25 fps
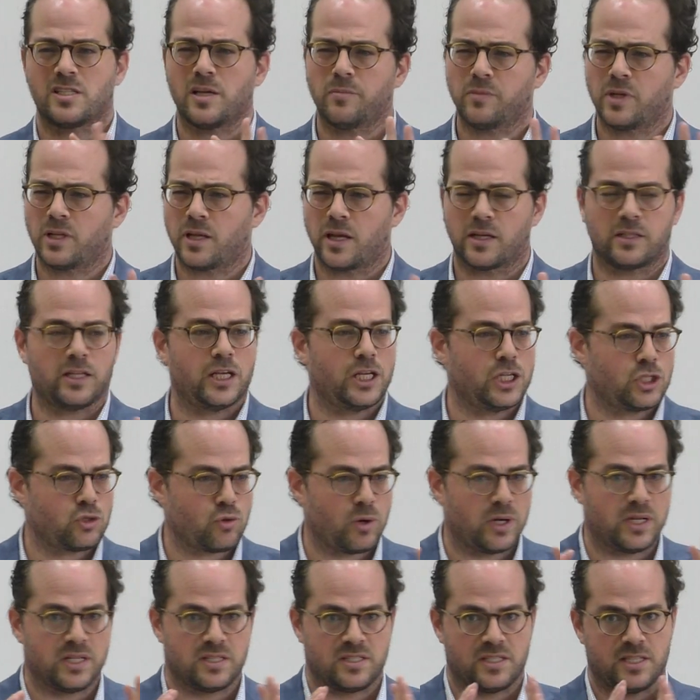something like the
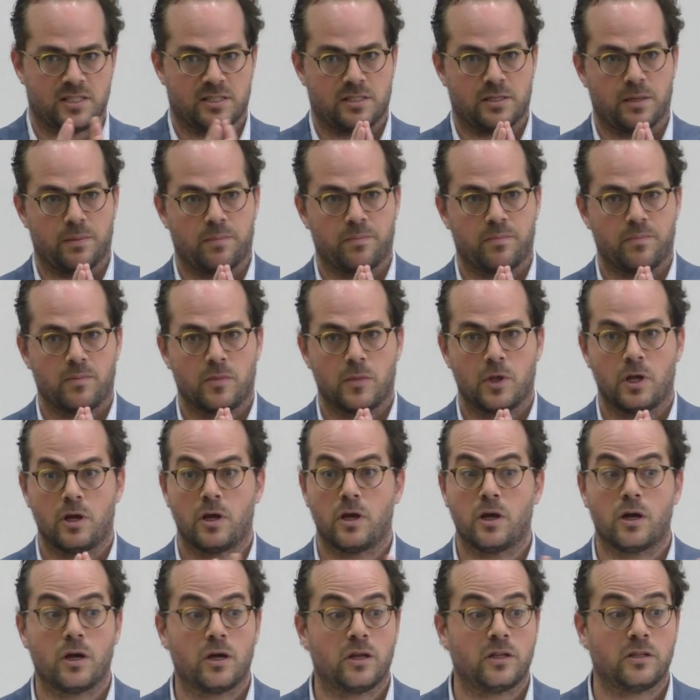Israeli system.
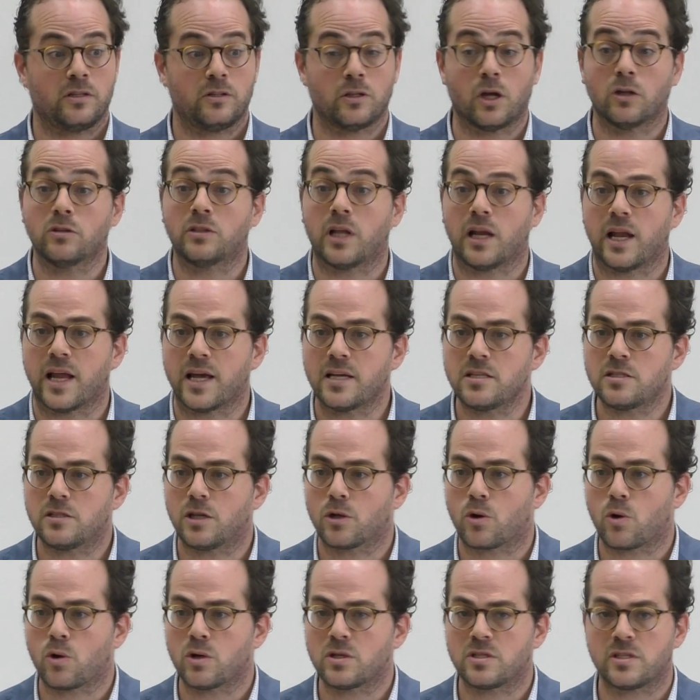Nonetheless,
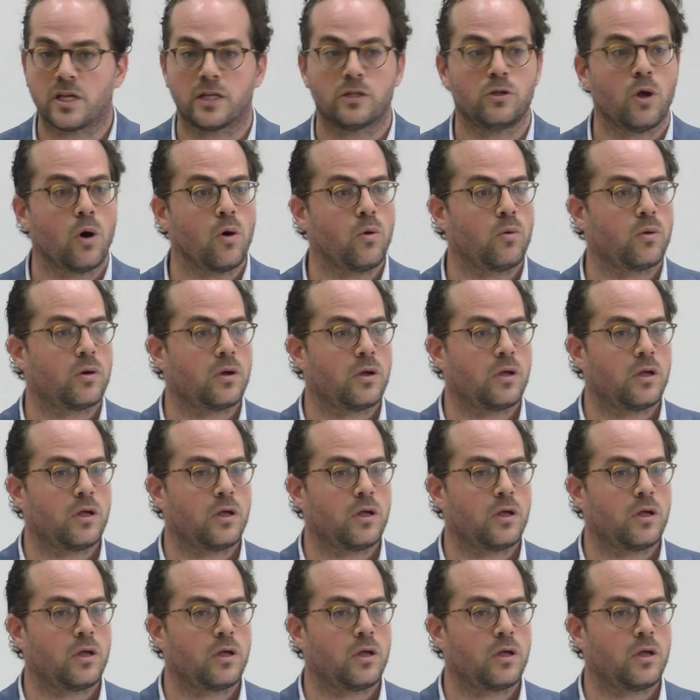the court said, no,